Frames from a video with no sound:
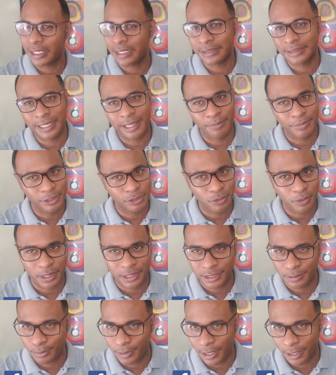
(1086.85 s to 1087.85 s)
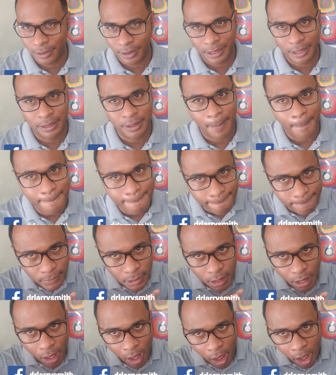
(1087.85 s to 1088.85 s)
Yes, I'll be transparent
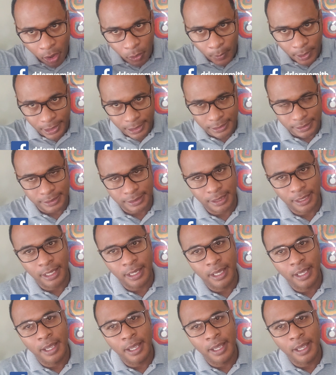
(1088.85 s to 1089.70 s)
always.